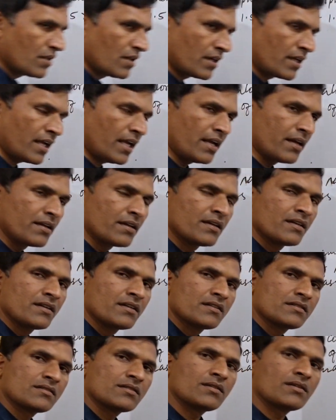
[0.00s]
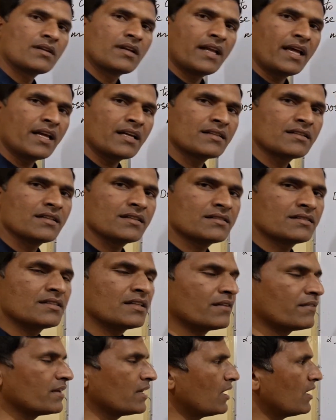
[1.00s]
Okay, so like this
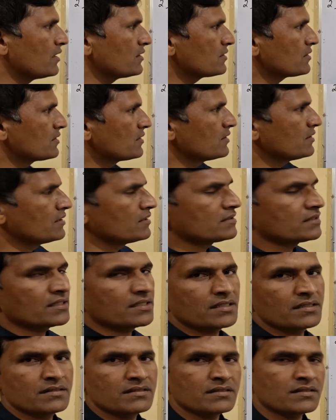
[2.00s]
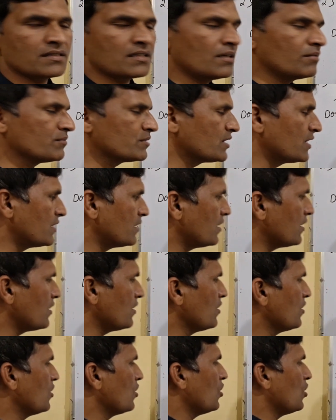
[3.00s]
they will ask. This is comes
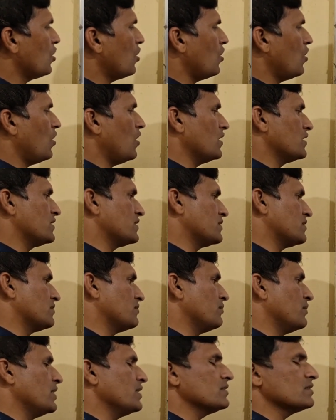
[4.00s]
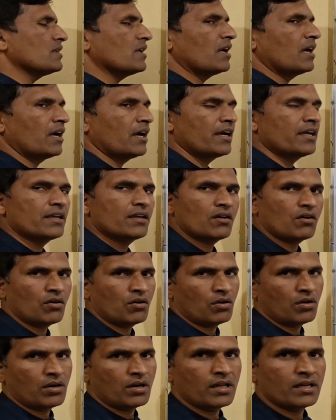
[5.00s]
under HOTS, means high
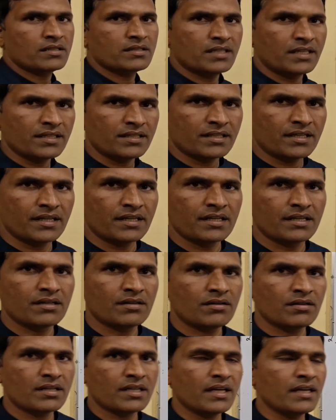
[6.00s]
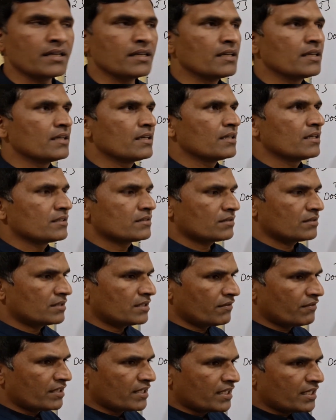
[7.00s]
order thinking. Okay, so
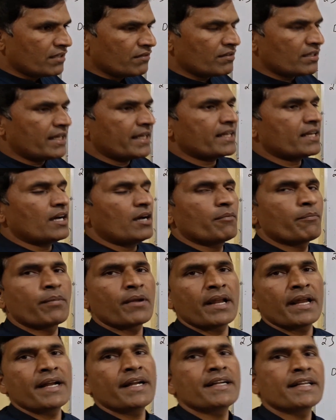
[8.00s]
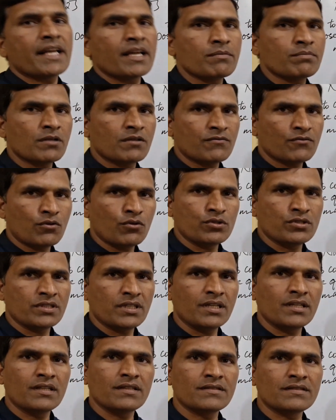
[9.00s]
they will give like applied type of
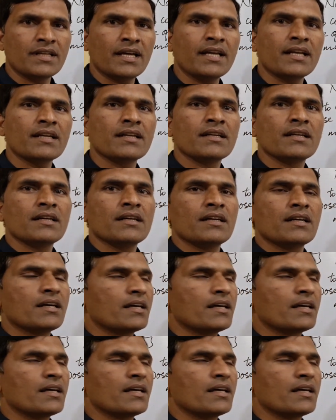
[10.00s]
question is there,